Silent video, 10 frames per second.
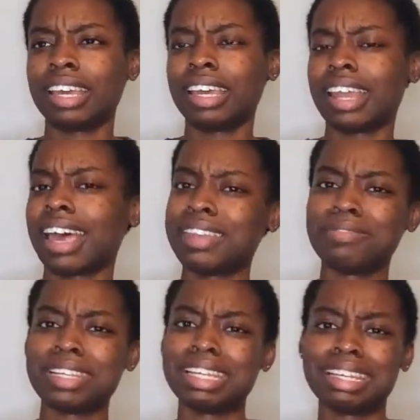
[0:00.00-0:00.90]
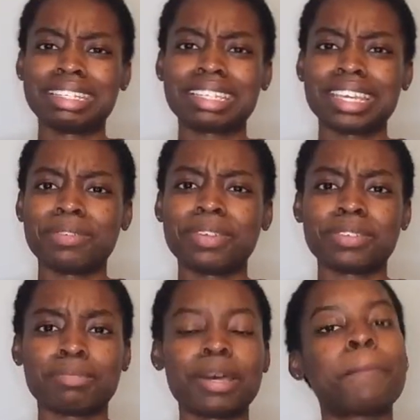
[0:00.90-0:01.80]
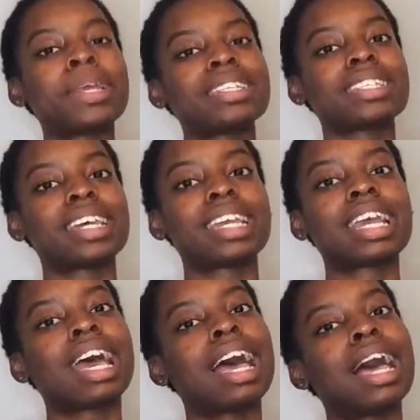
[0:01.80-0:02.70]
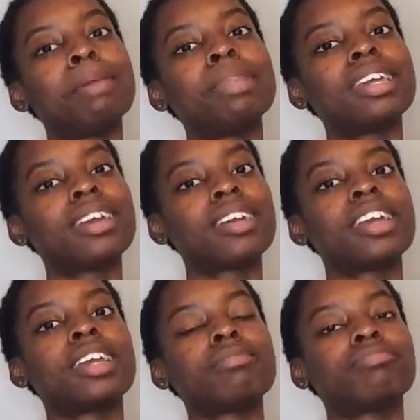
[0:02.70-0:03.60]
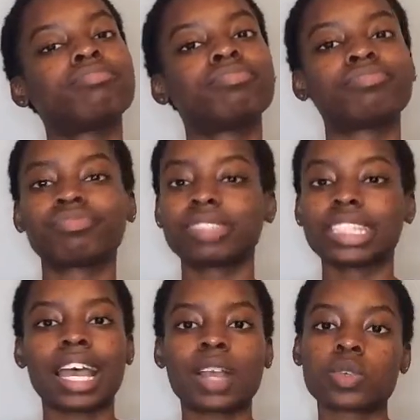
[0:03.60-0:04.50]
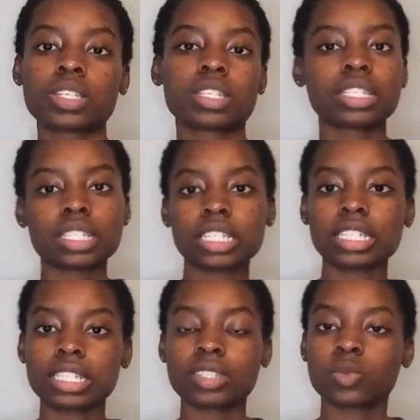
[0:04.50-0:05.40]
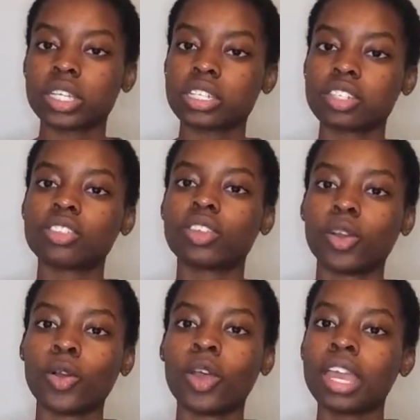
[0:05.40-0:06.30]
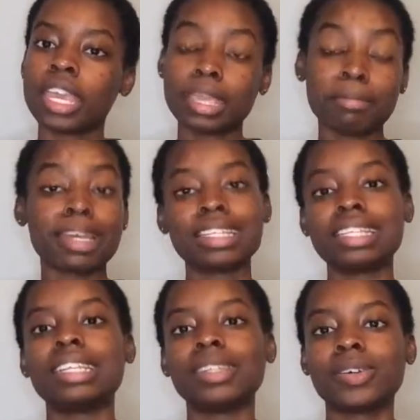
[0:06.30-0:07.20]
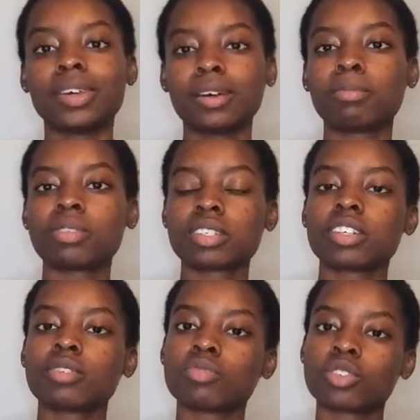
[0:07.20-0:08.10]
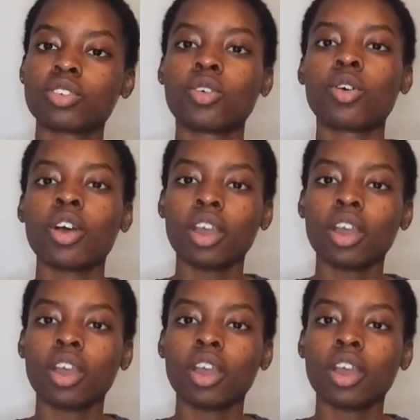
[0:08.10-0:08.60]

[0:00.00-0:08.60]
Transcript: I didn't really understand what it was about, but it's like, I'm like, all right, it's an awkward, sticky situation, you know, he might need a little help or something, so